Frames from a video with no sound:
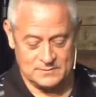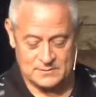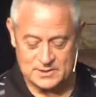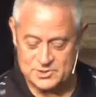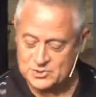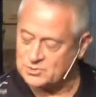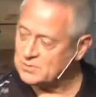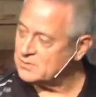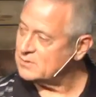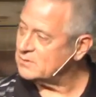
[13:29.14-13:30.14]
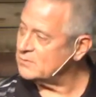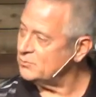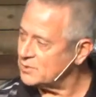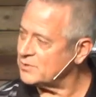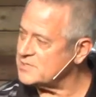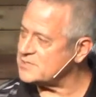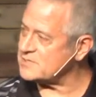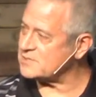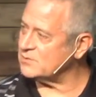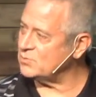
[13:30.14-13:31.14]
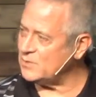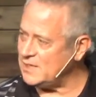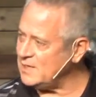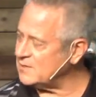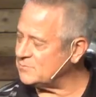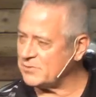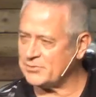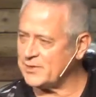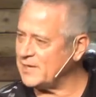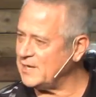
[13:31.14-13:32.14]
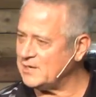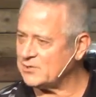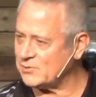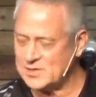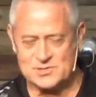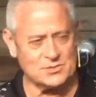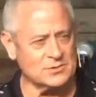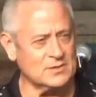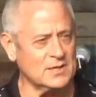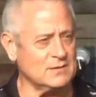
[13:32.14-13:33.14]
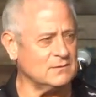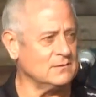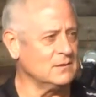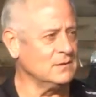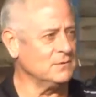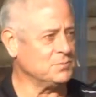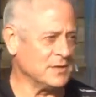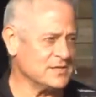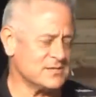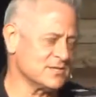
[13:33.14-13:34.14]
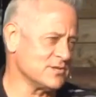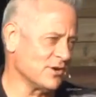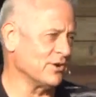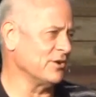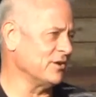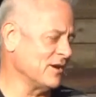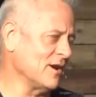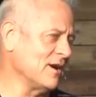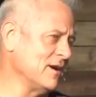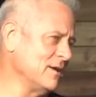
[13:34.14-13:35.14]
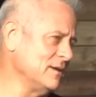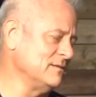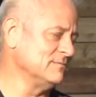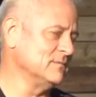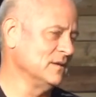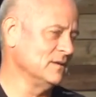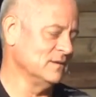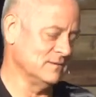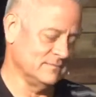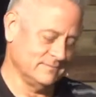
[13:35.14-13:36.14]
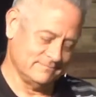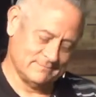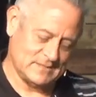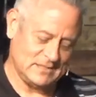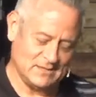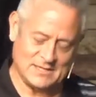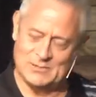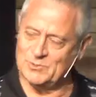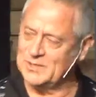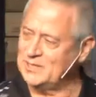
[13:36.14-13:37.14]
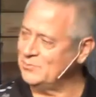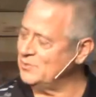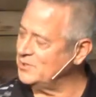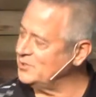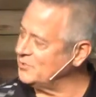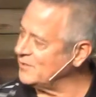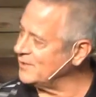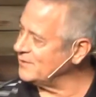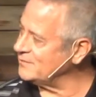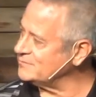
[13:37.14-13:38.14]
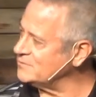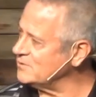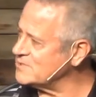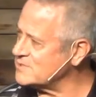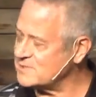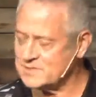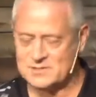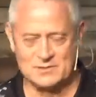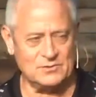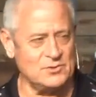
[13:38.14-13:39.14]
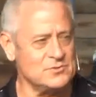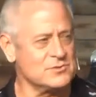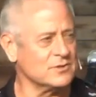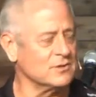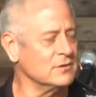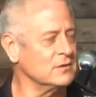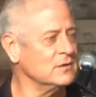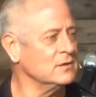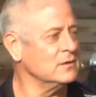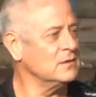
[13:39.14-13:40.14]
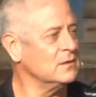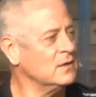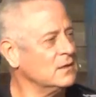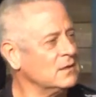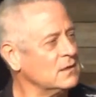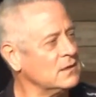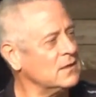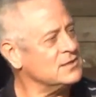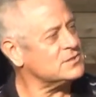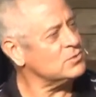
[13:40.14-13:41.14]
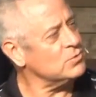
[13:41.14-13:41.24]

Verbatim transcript: that you're really just a weak, pathetic creature that brings dishonor to God and you know, he really does not want you around. You're just such a loser. And too